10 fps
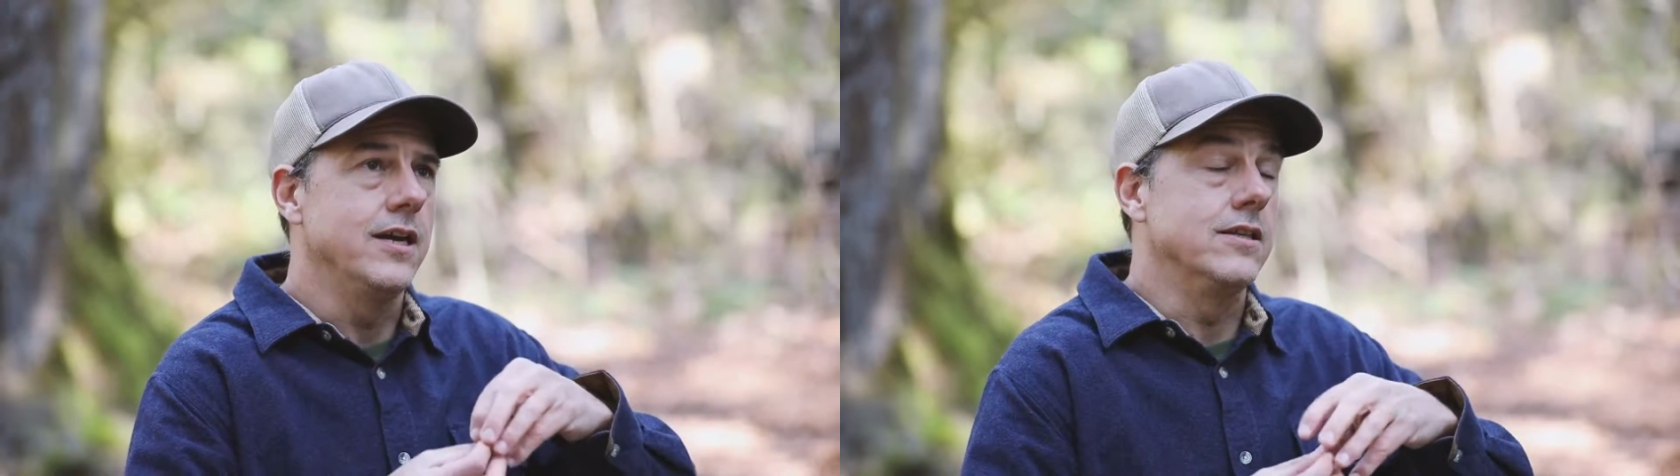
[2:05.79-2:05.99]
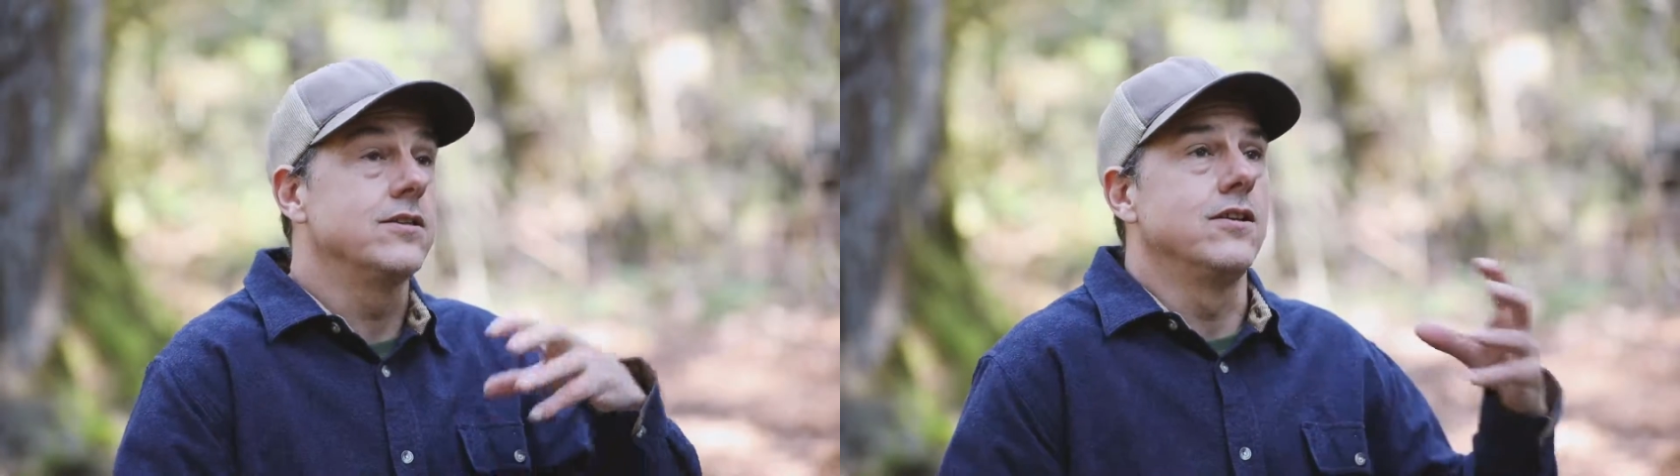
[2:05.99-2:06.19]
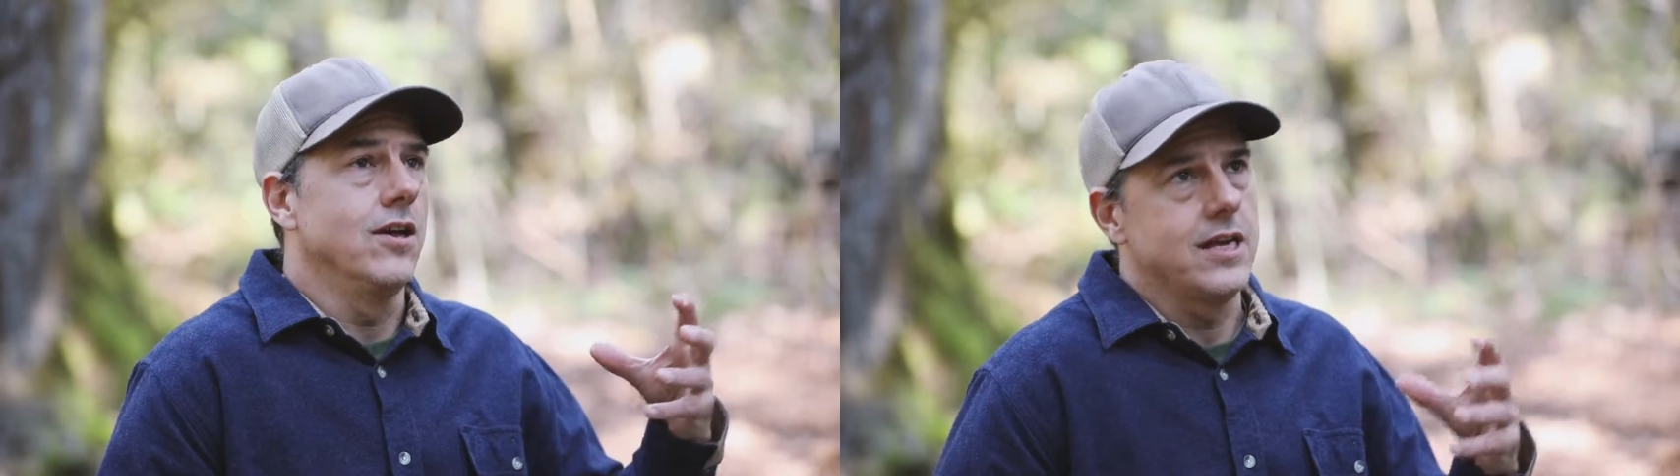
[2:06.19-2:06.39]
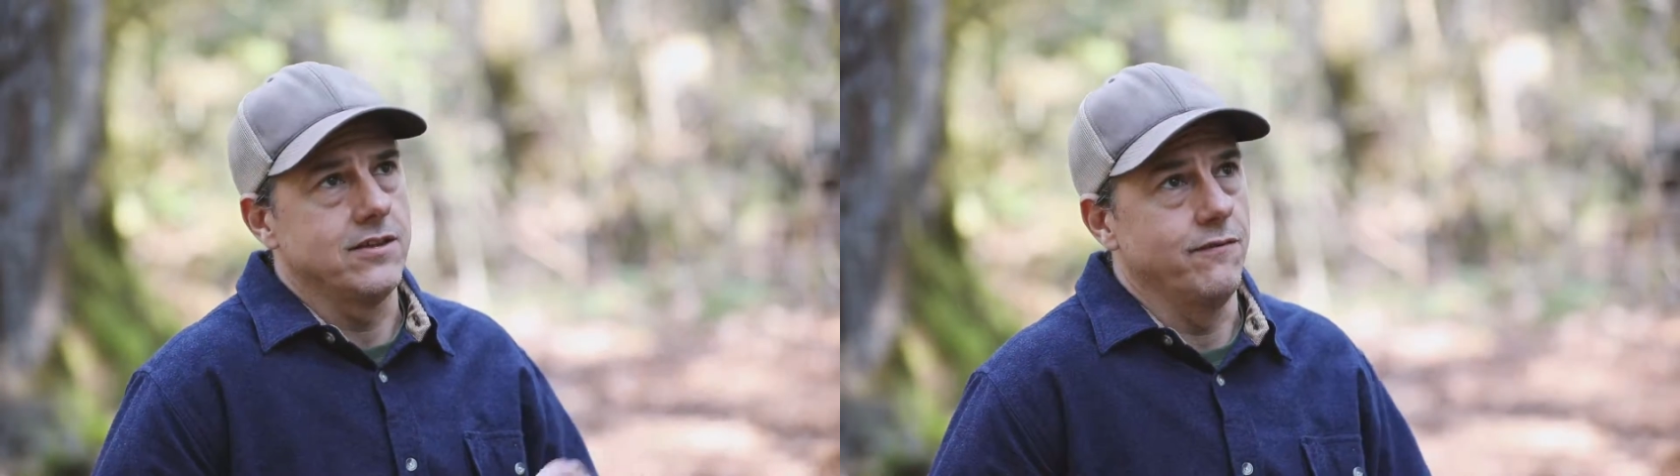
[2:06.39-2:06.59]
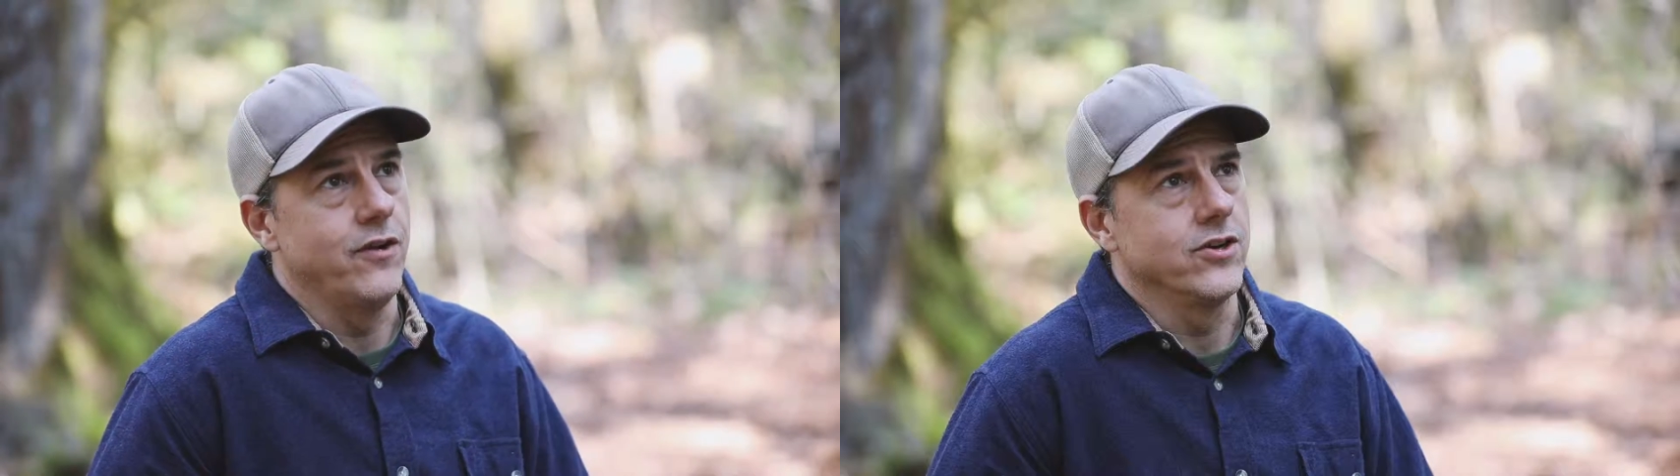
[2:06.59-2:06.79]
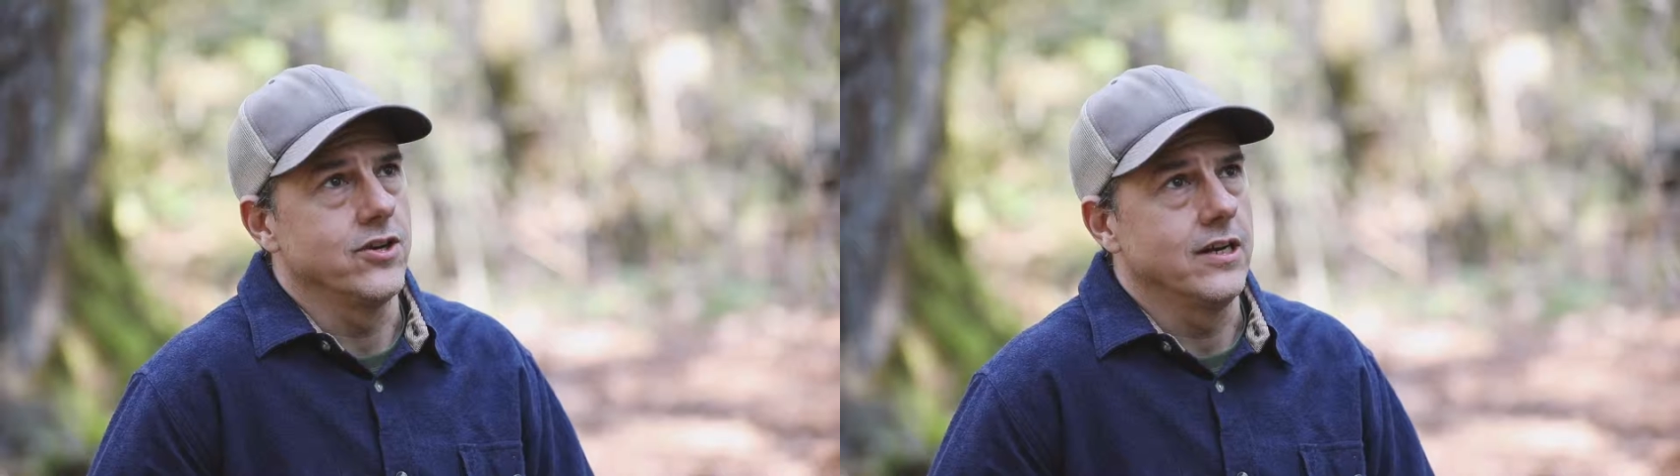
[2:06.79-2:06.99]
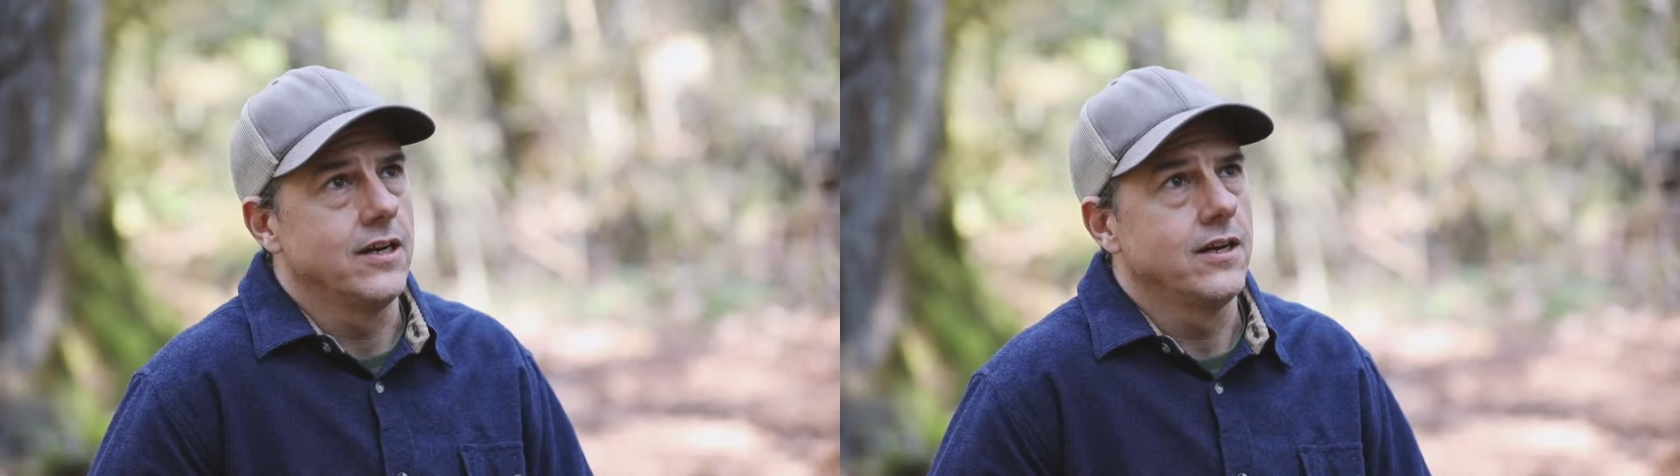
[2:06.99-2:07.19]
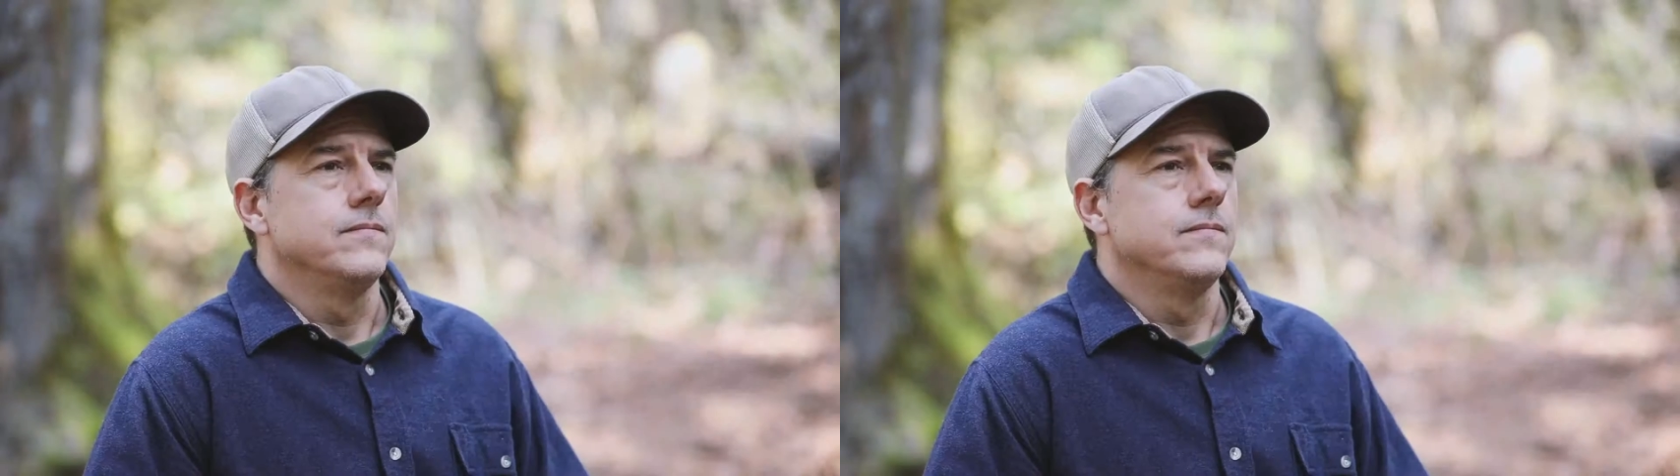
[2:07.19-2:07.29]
it still has to function.